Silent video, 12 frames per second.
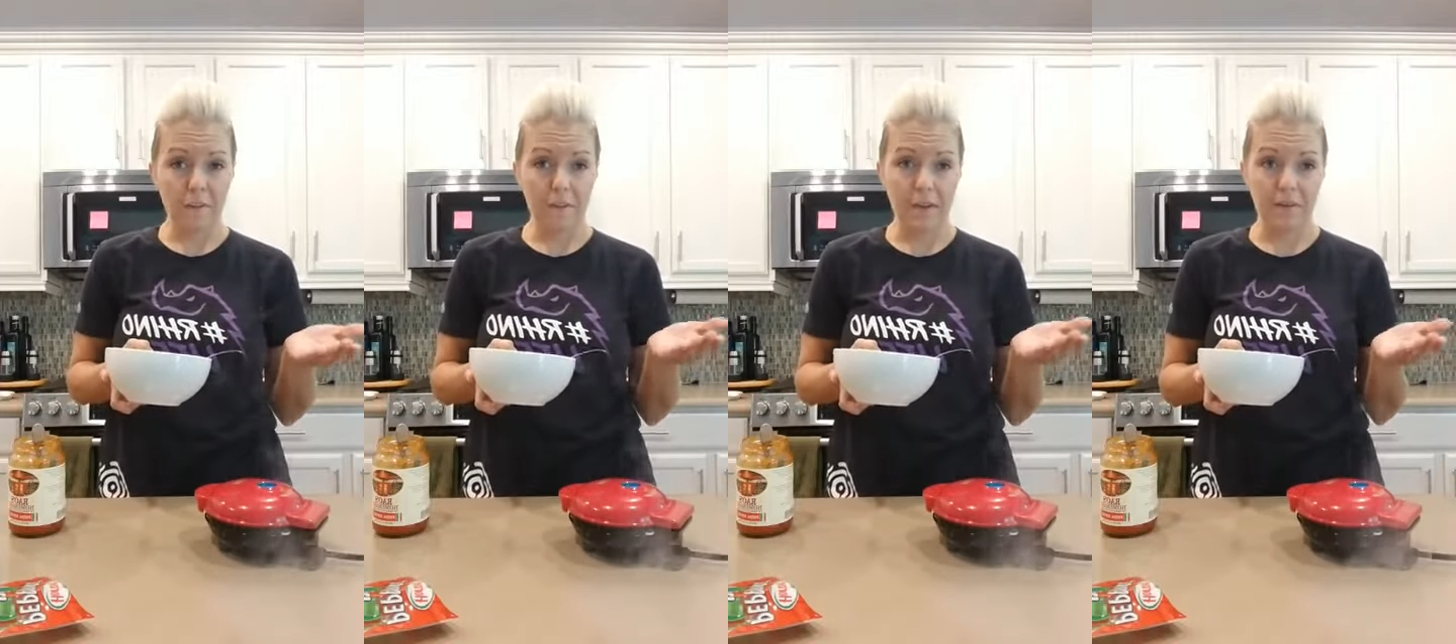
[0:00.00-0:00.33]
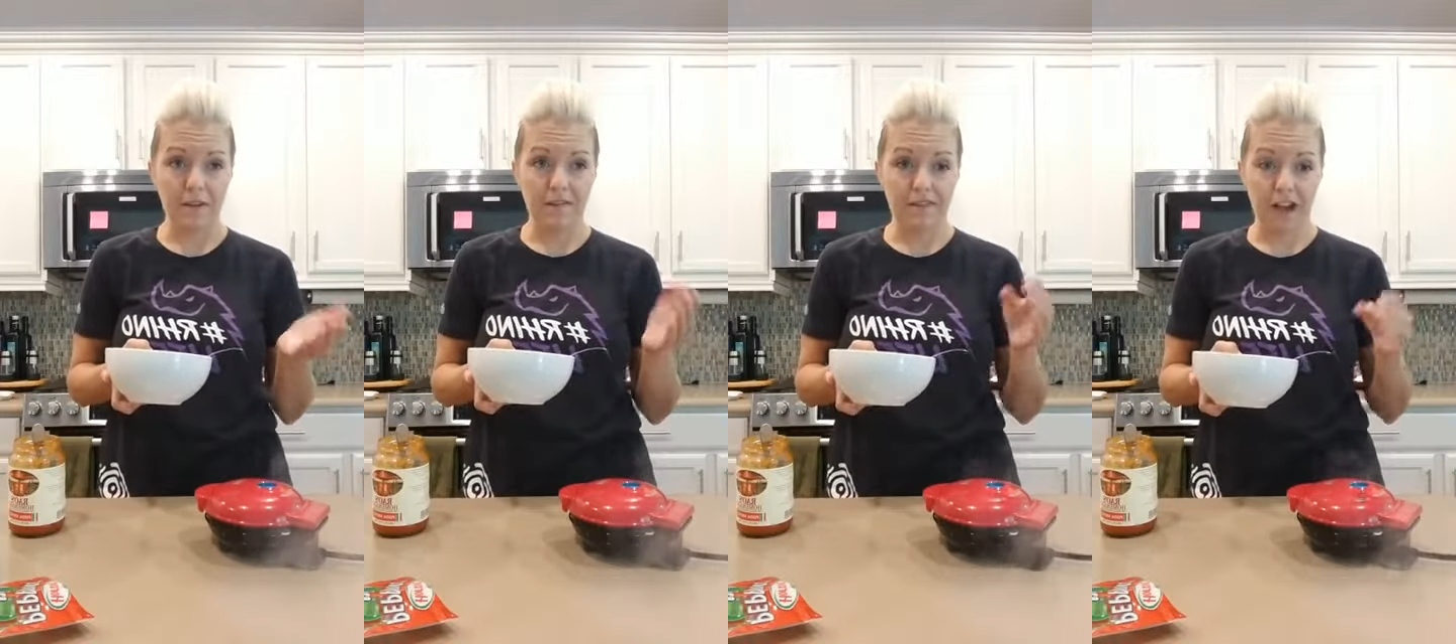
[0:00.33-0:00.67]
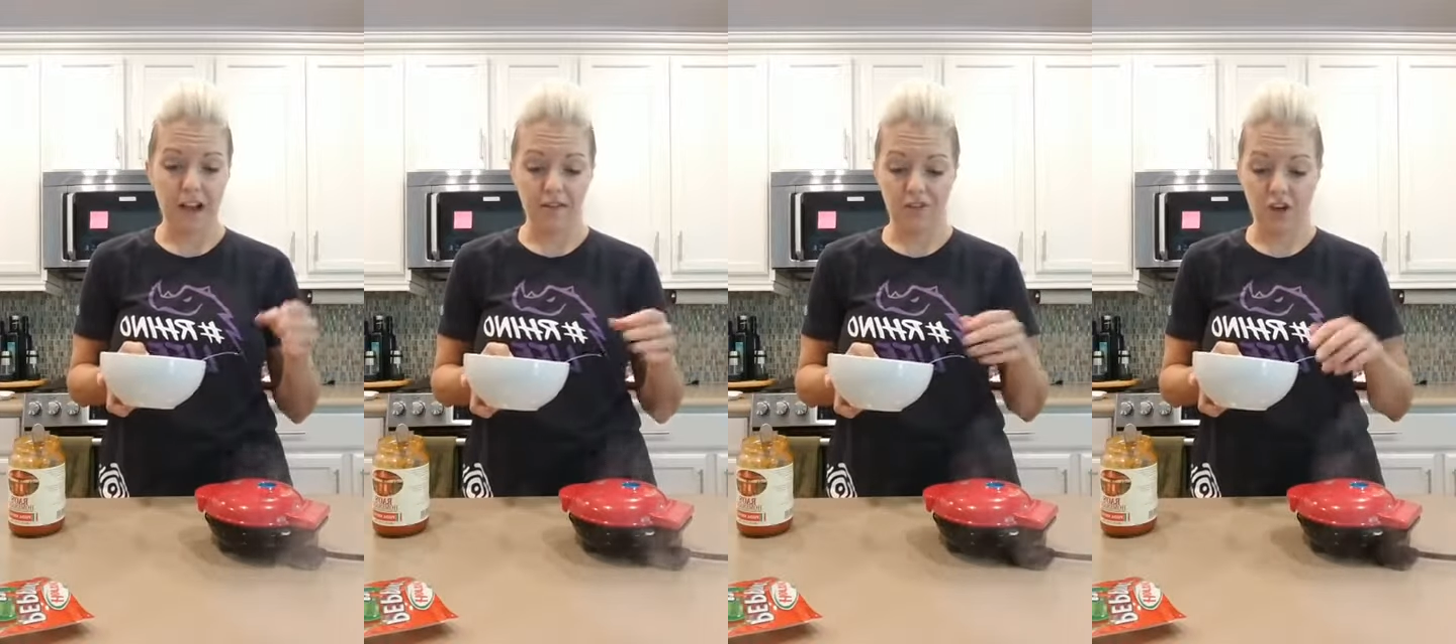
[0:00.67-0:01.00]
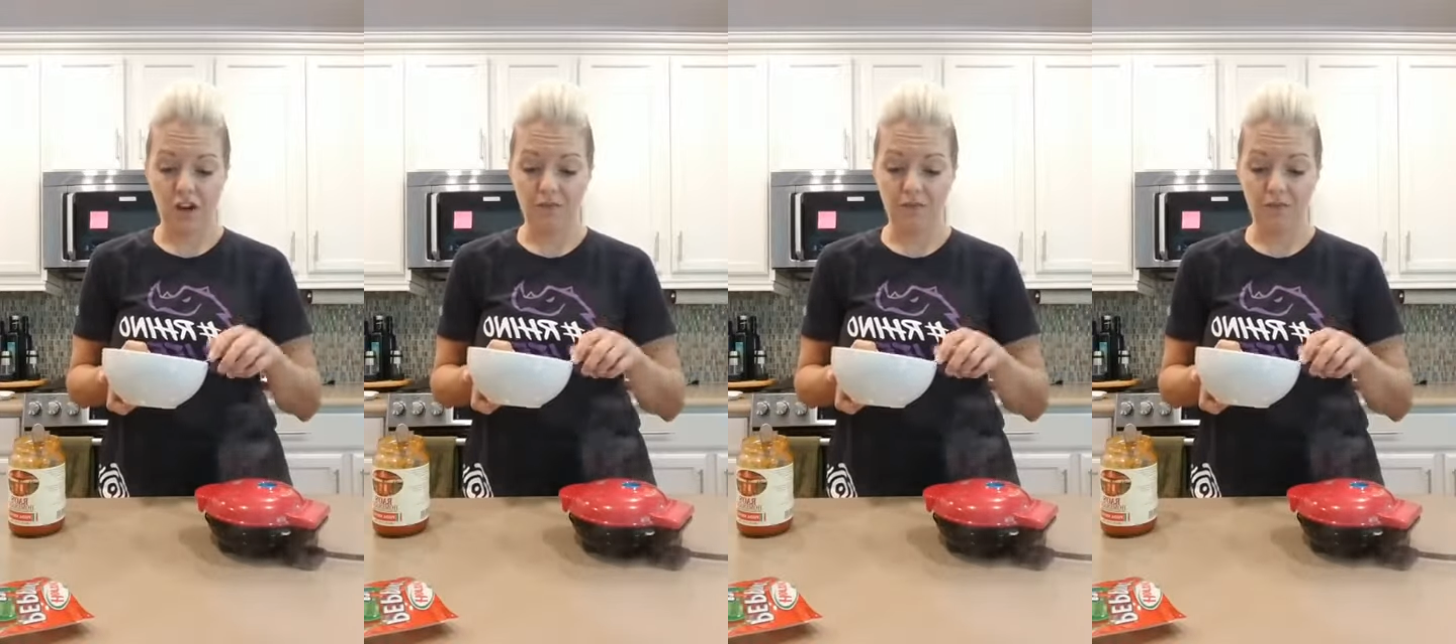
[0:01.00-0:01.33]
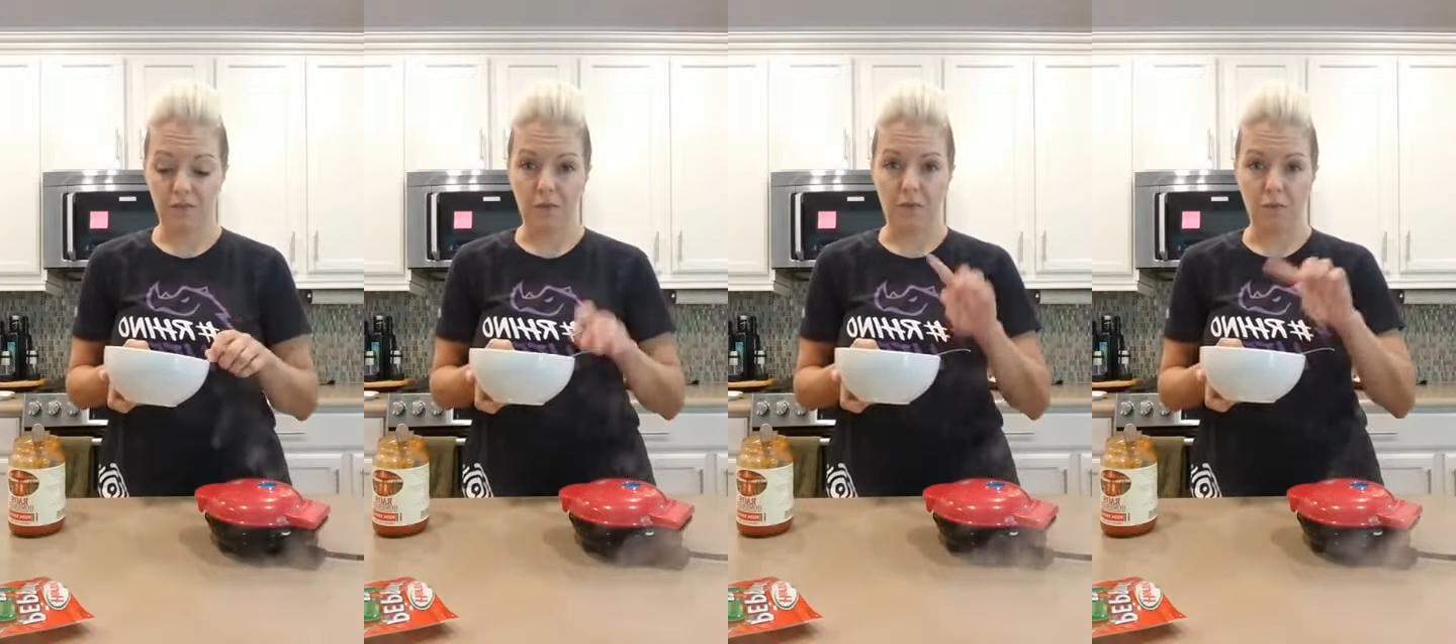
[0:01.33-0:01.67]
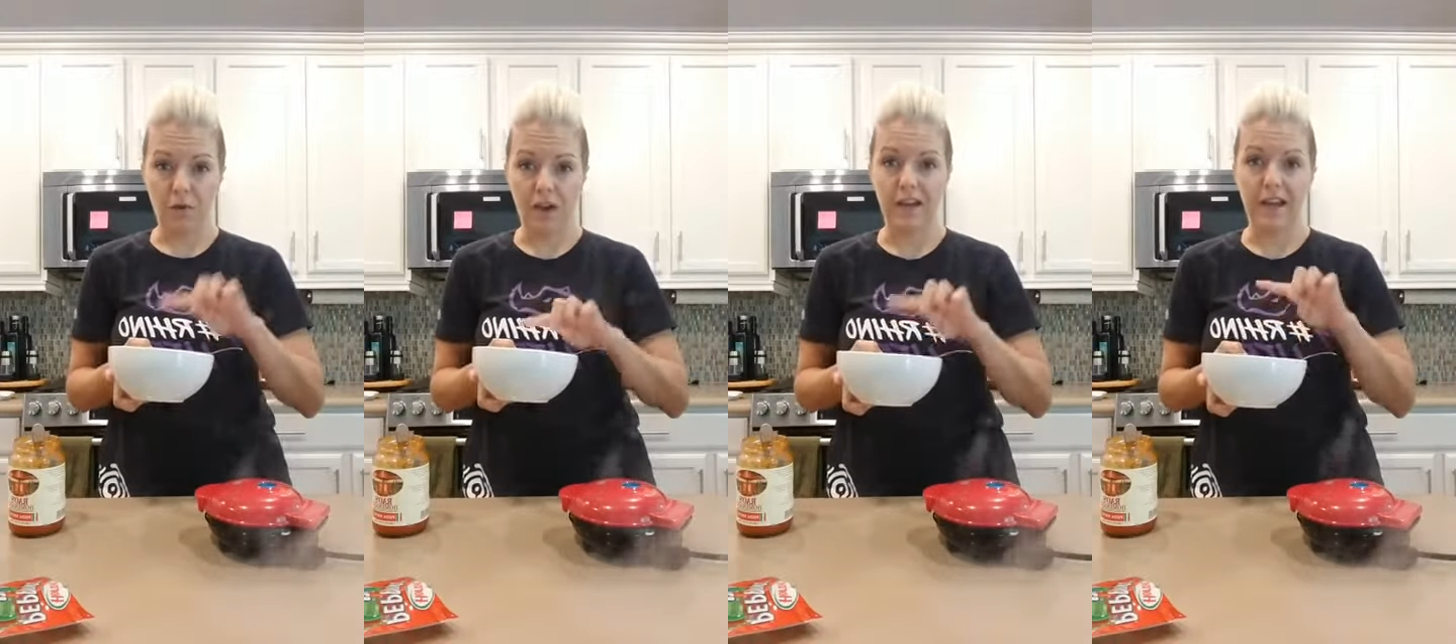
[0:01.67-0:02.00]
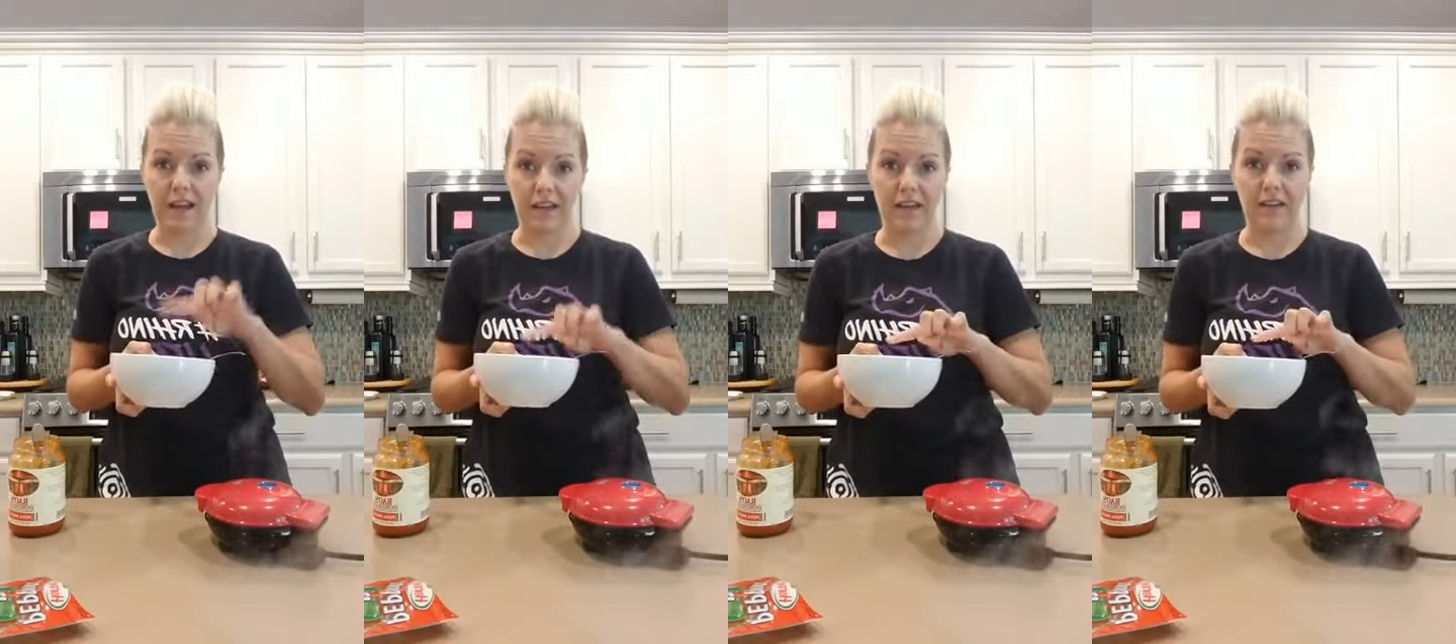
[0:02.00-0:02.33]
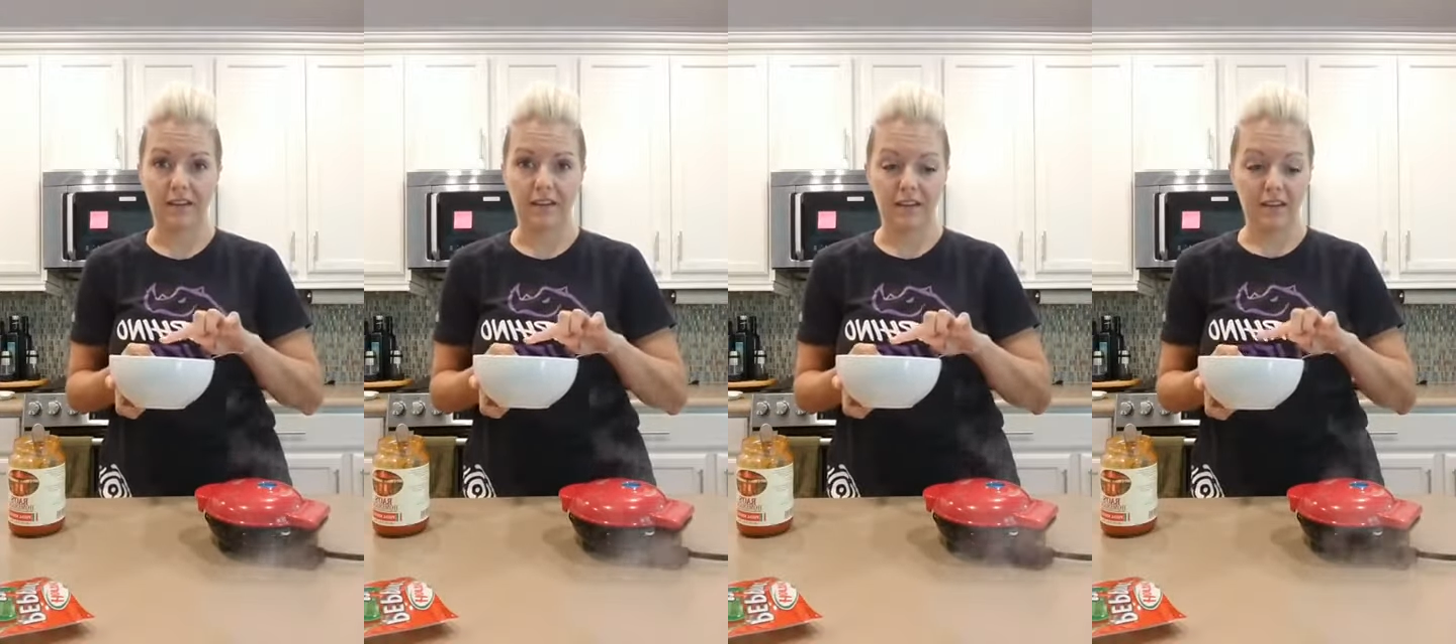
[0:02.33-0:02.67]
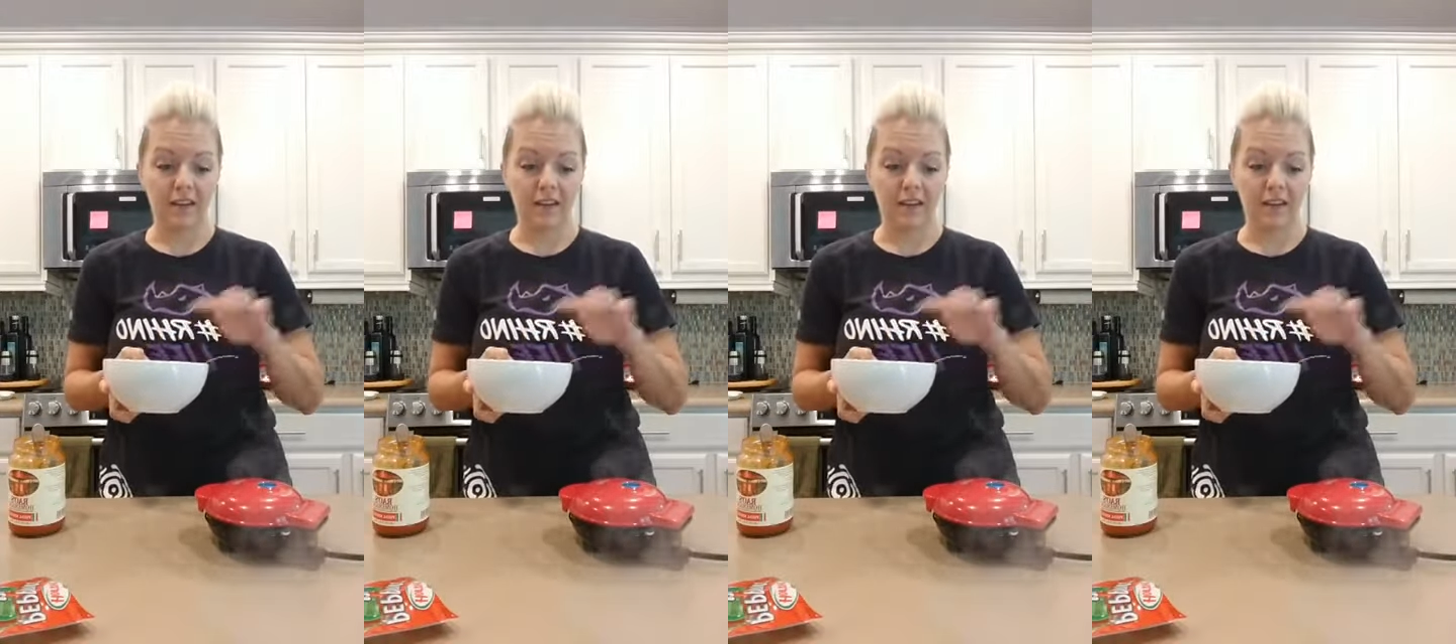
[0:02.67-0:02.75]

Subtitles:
maybe 5 chaffles with 1 egg